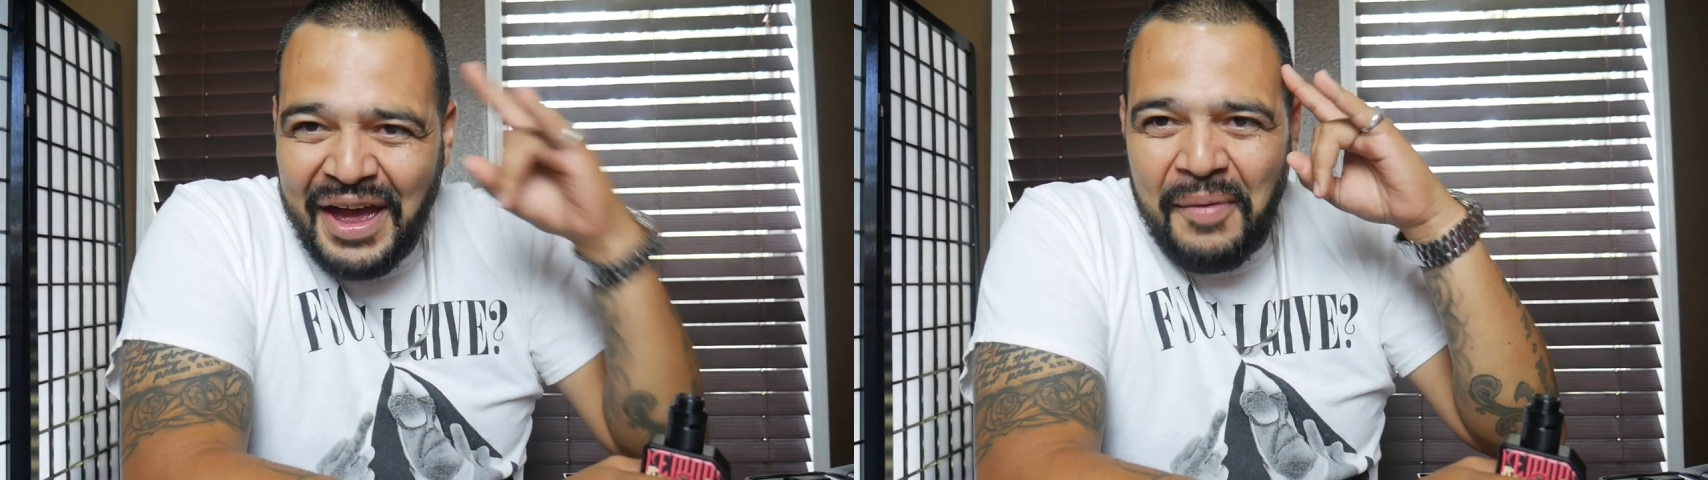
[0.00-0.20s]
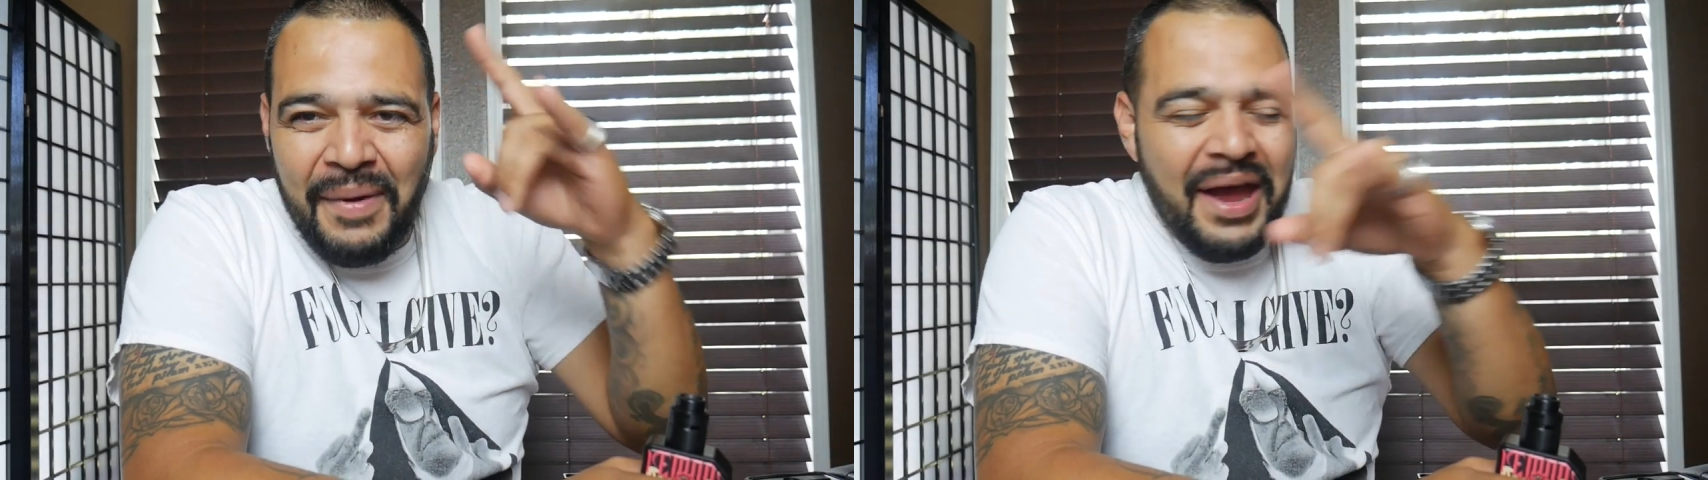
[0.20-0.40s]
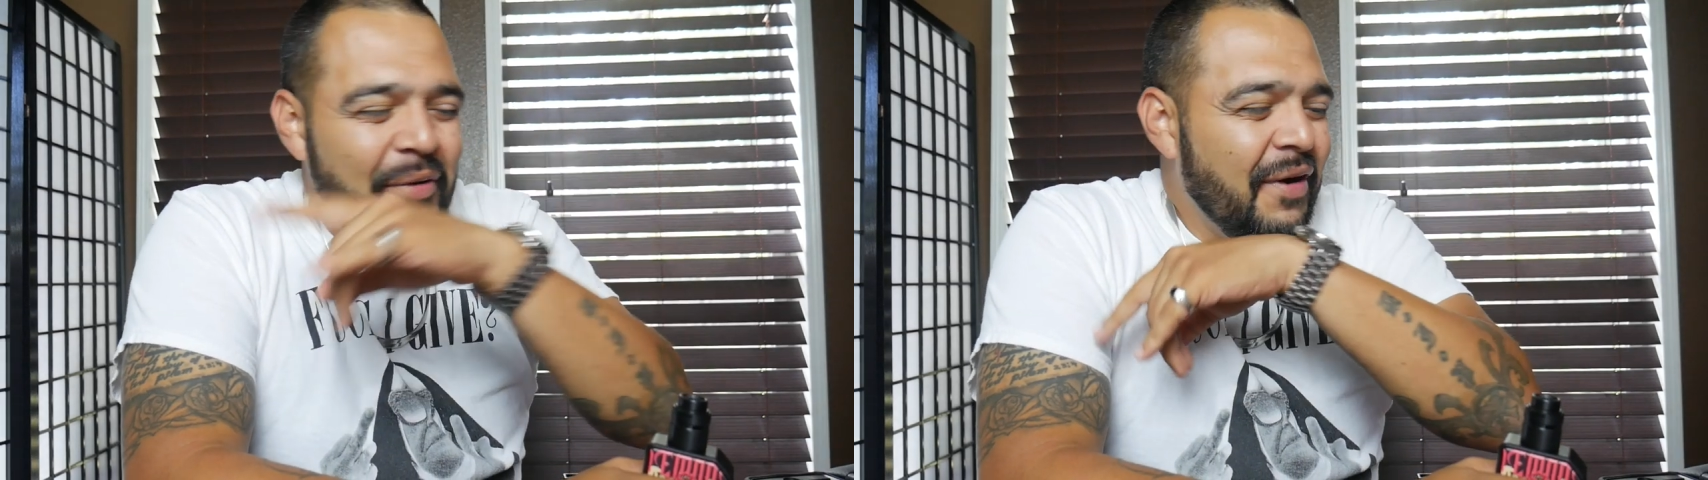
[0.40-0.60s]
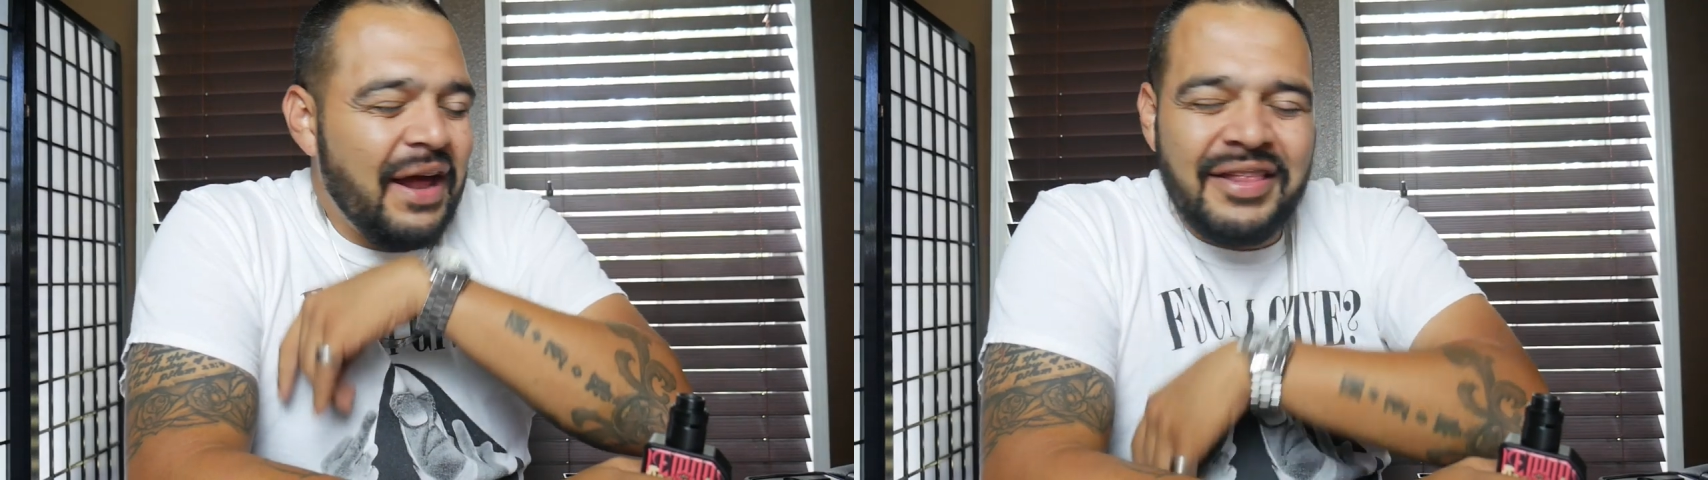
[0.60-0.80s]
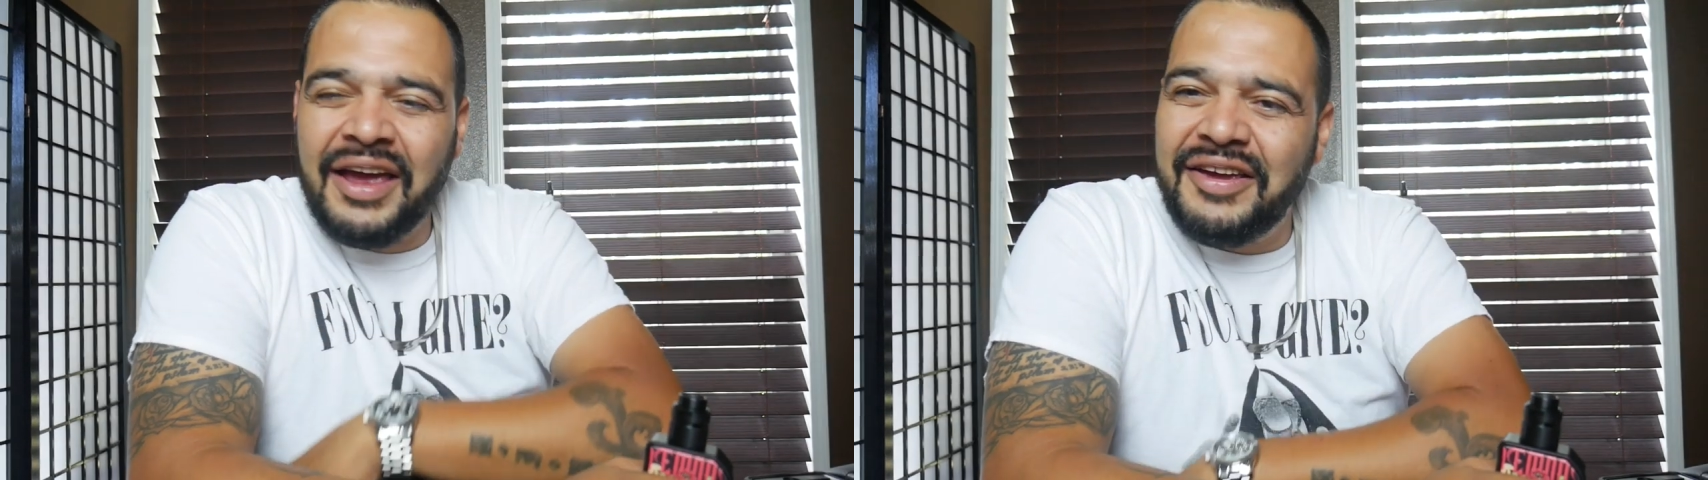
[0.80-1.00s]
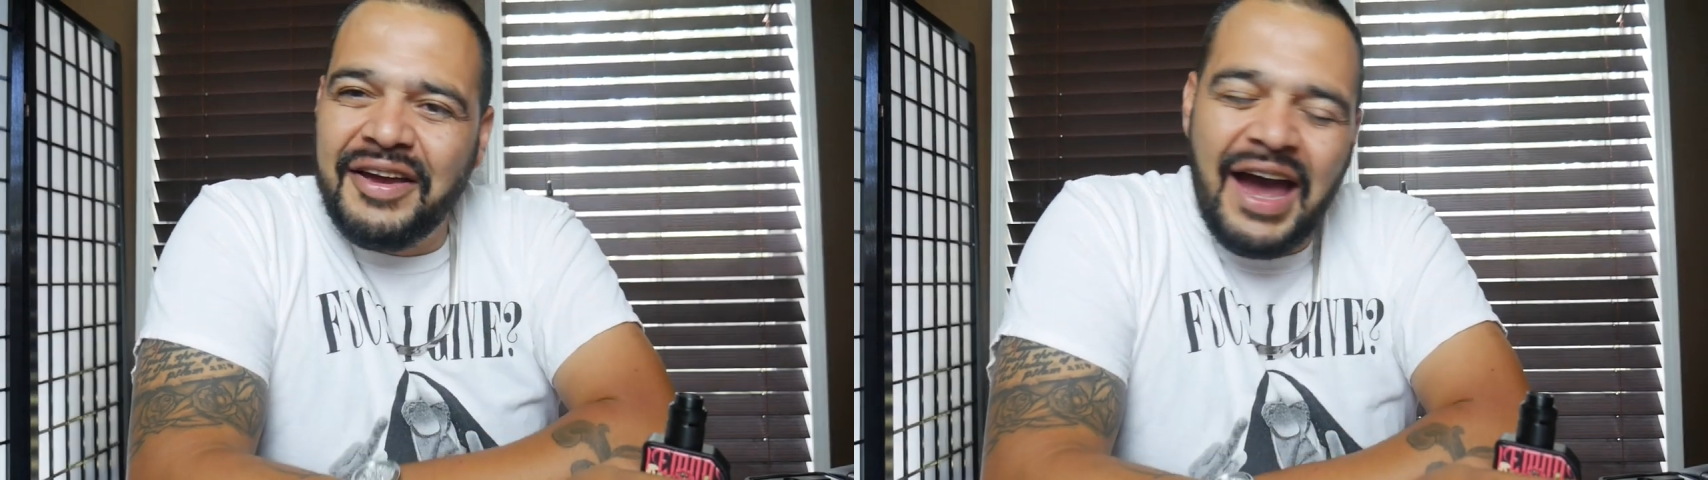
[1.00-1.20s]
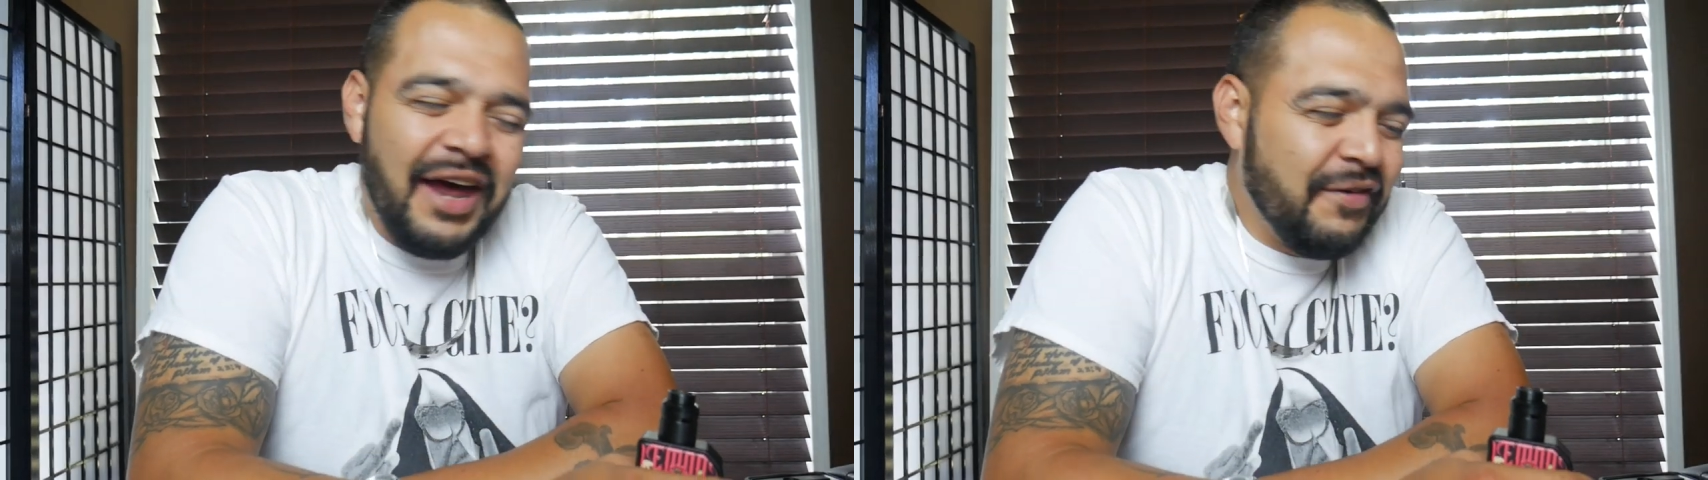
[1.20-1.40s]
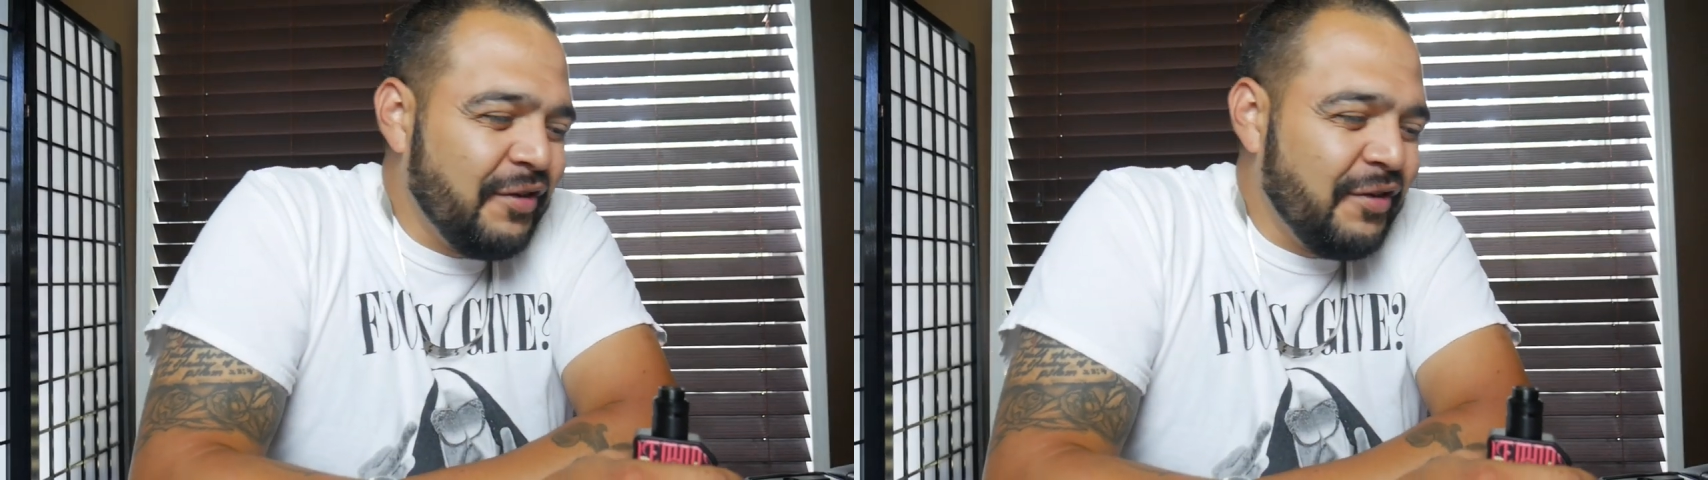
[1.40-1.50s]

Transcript: Man, thank you guys for